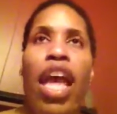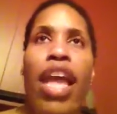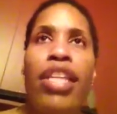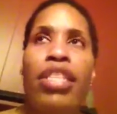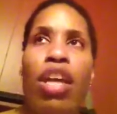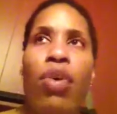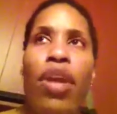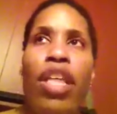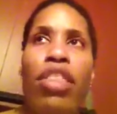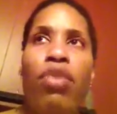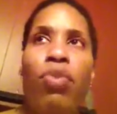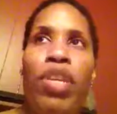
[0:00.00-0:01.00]
And so
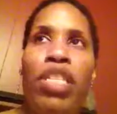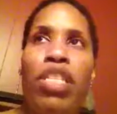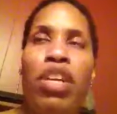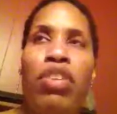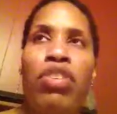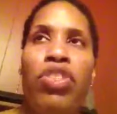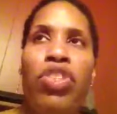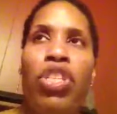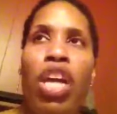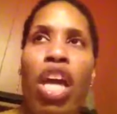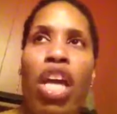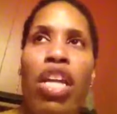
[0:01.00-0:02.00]
in the research
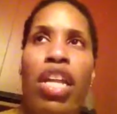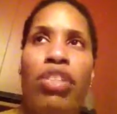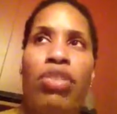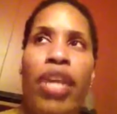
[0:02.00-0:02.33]
Dr.